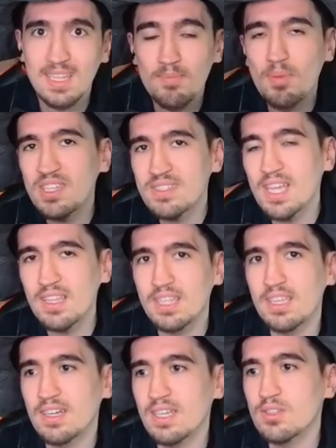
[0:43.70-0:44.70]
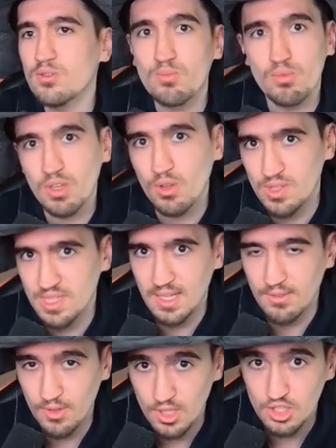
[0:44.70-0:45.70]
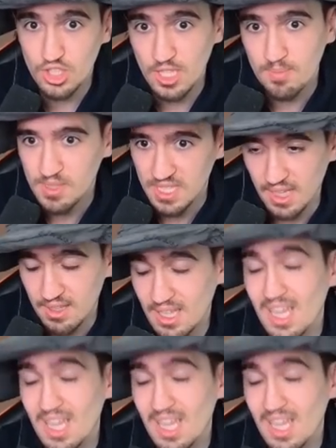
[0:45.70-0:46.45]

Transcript: the best idea is to bring yourself a cheap set.